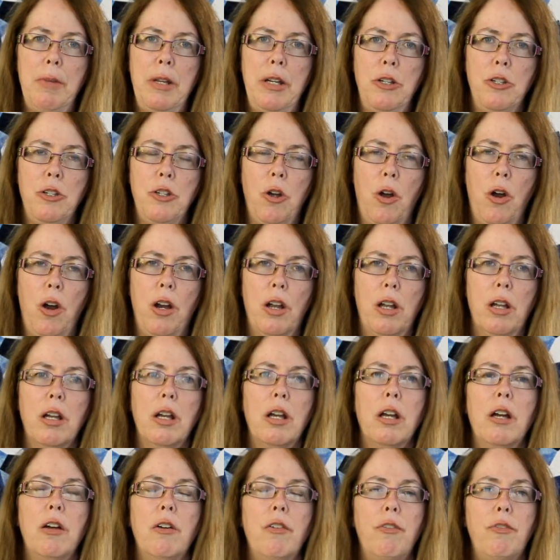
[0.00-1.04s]
and dark
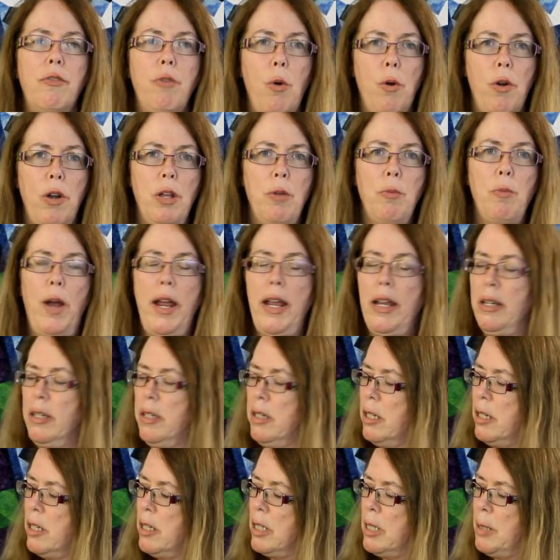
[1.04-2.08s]
40
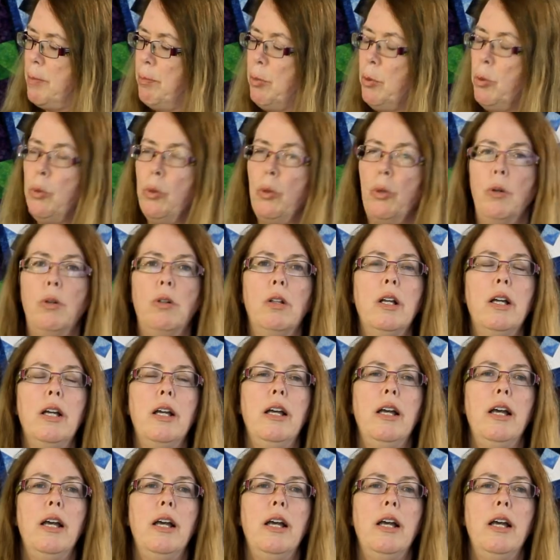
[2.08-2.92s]
weight spool